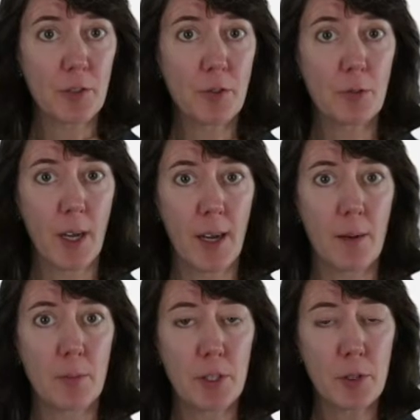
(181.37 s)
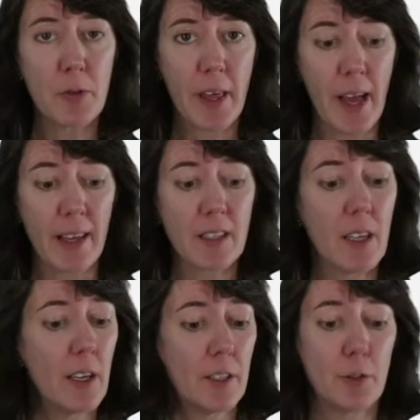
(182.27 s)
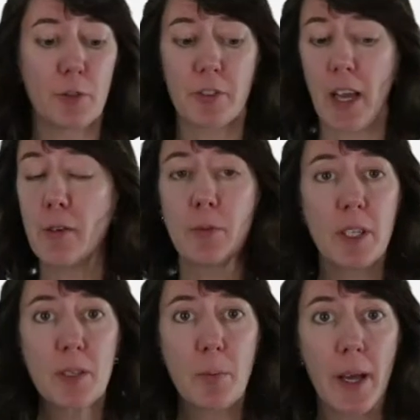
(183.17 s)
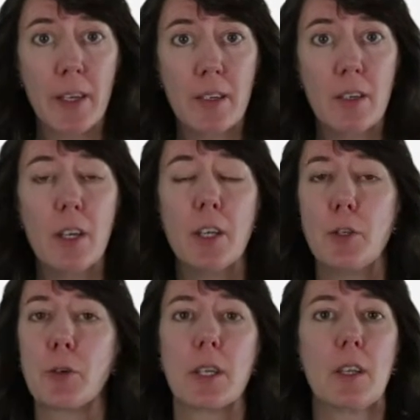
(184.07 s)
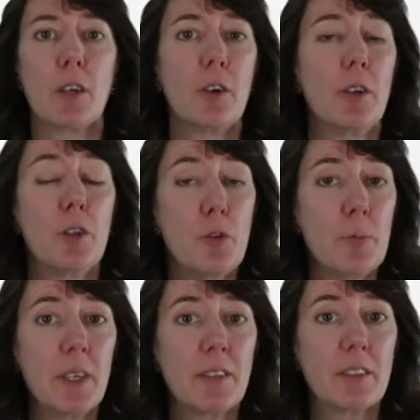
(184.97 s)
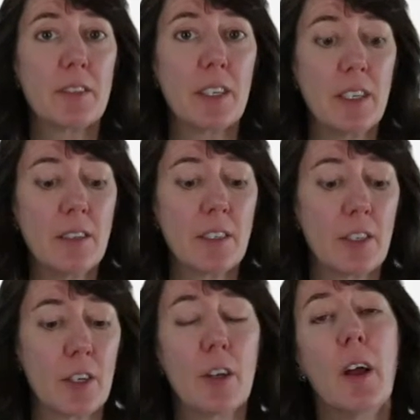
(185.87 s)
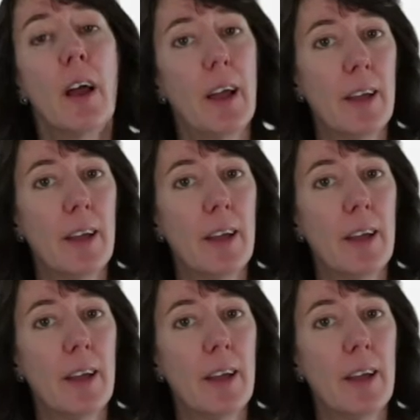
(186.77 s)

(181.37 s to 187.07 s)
to do that, you sight read better, you can learn new pieces easier,